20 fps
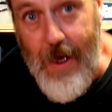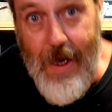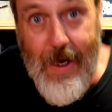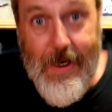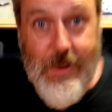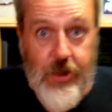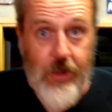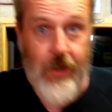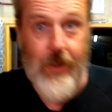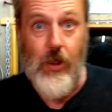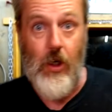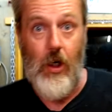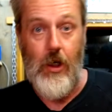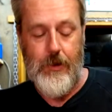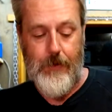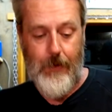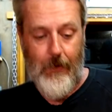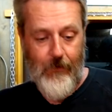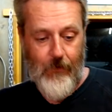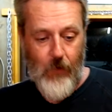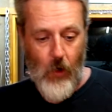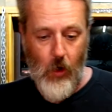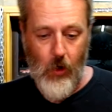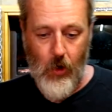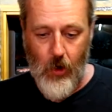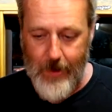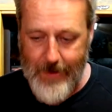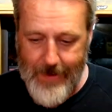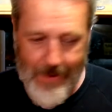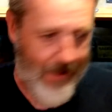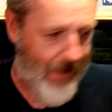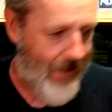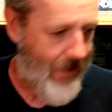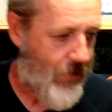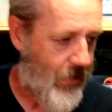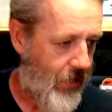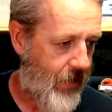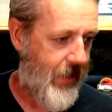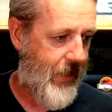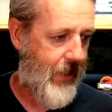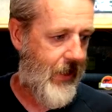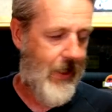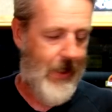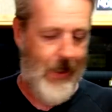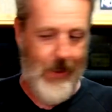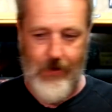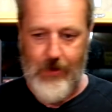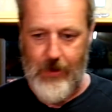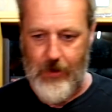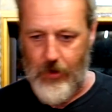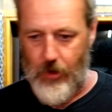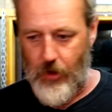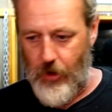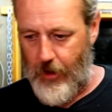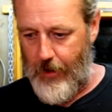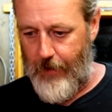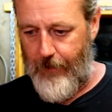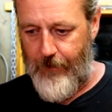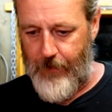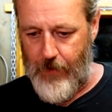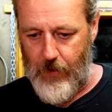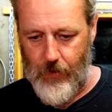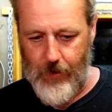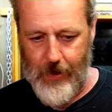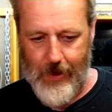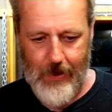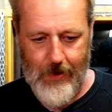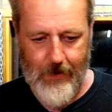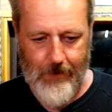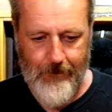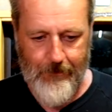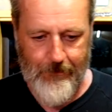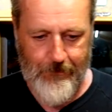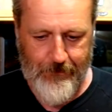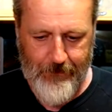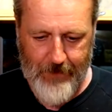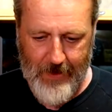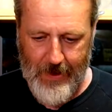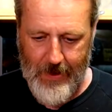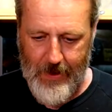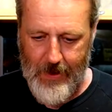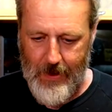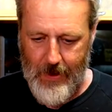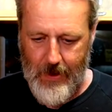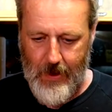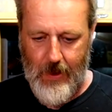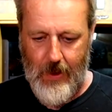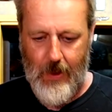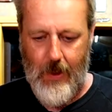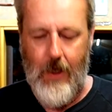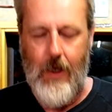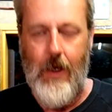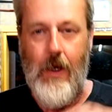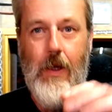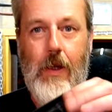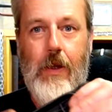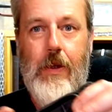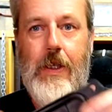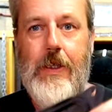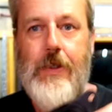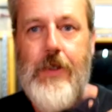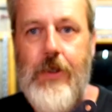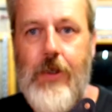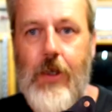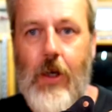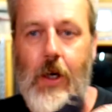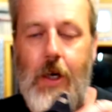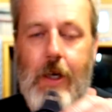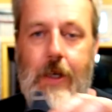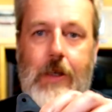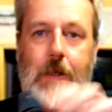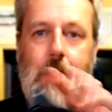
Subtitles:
Actually, guys, before I get into the uni filter, this side,